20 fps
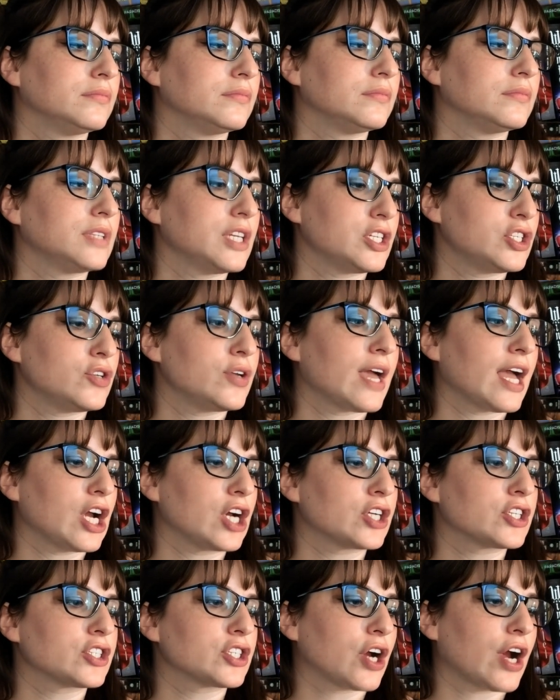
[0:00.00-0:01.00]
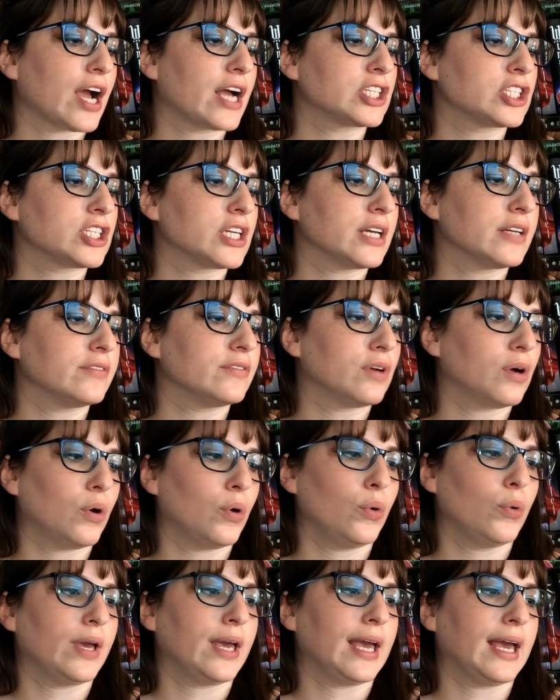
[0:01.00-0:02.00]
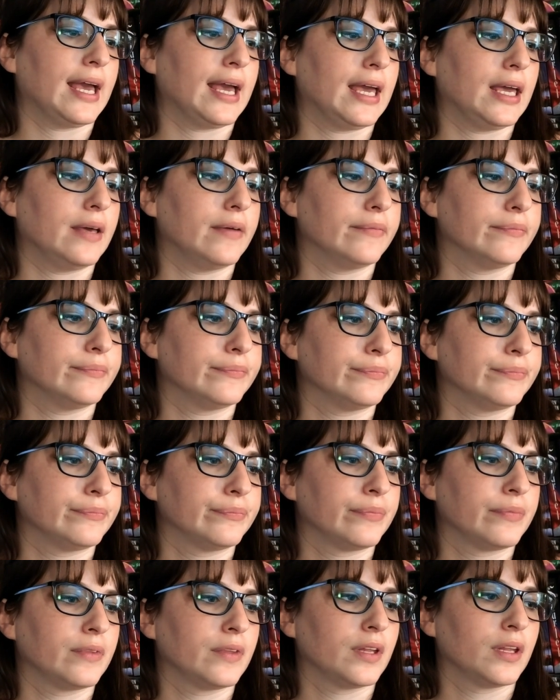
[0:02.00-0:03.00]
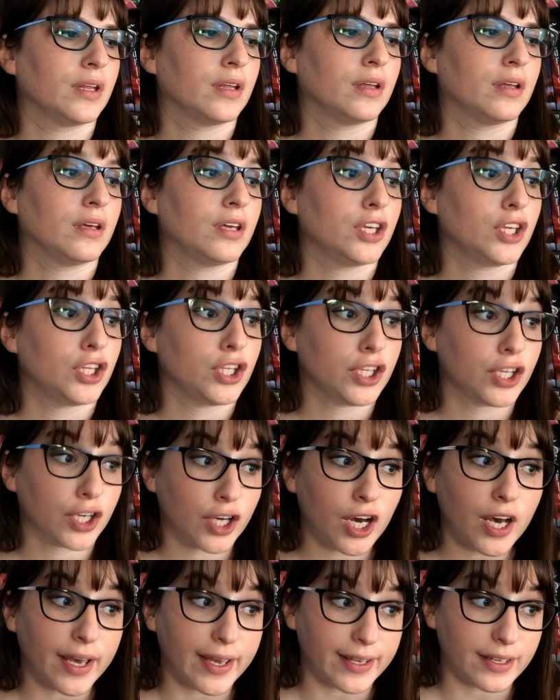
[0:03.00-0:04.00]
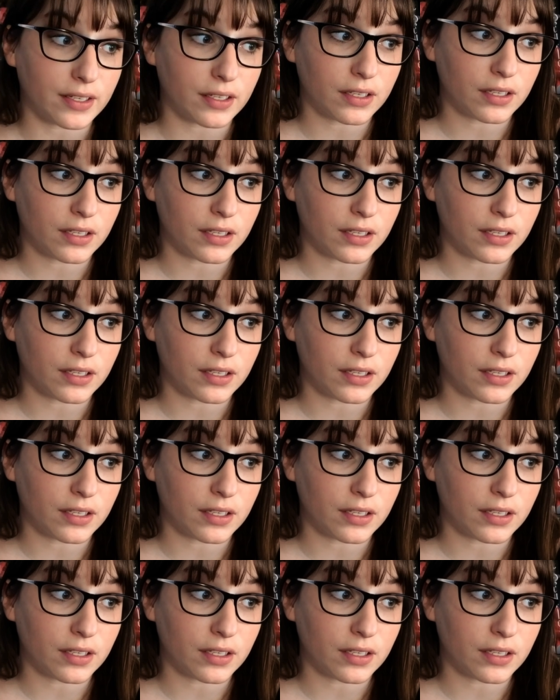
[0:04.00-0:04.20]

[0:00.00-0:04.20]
did you get your scratch in? Okay. You good?